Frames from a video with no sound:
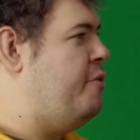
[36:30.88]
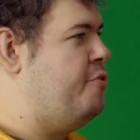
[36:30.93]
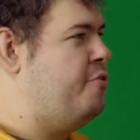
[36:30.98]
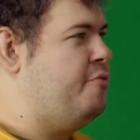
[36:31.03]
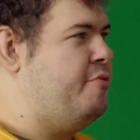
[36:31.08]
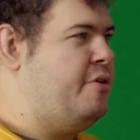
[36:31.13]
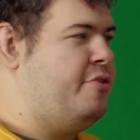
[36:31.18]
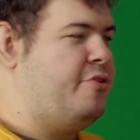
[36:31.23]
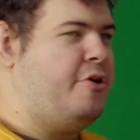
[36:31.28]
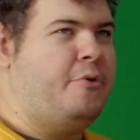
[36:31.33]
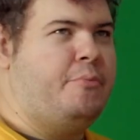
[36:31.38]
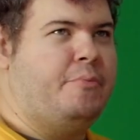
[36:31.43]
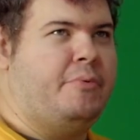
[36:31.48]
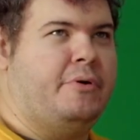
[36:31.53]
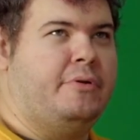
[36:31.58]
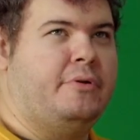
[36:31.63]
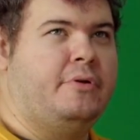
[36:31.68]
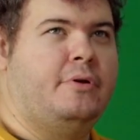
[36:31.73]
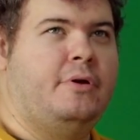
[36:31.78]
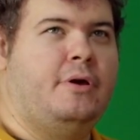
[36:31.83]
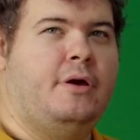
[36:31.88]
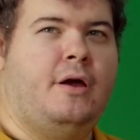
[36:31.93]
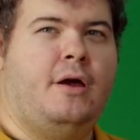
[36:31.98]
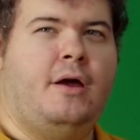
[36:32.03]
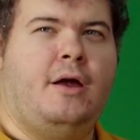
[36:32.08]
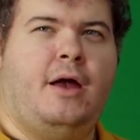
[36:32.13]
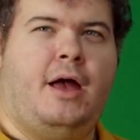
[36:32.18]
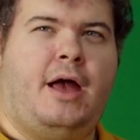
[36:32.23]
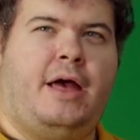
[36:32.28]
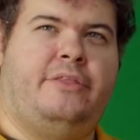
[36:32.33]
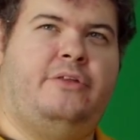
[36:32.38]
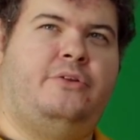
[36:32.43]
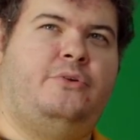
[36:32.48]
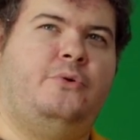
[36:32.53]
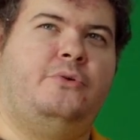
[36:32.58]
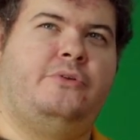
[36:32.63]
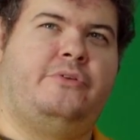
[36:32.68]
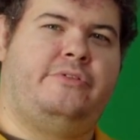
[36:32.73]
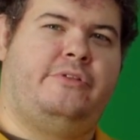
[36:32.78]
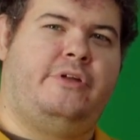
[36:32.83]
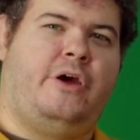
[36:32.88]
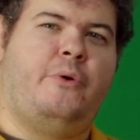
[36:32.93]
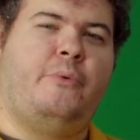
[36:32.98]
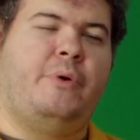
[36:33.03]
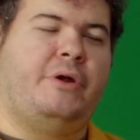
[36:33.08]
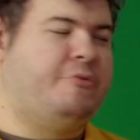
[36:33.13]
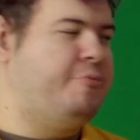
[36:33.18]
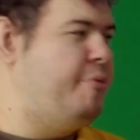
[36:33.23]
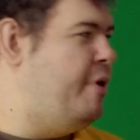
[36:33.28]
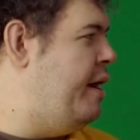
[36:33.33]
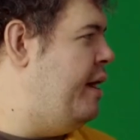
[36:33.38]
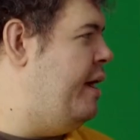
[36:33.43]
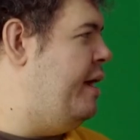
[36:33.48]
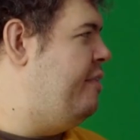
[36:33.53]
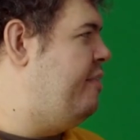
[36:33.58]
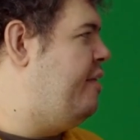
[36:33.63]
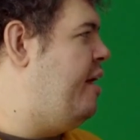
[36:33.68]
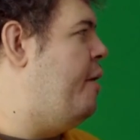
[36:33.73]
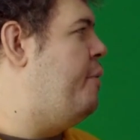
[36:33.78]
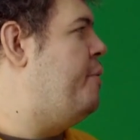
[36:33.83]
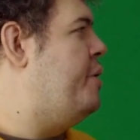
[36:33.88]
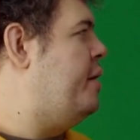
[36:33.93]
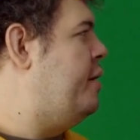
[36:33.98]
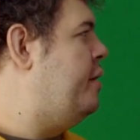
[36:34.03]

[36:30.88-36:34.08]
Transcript: or is open, and the door doesn't know which way it's going.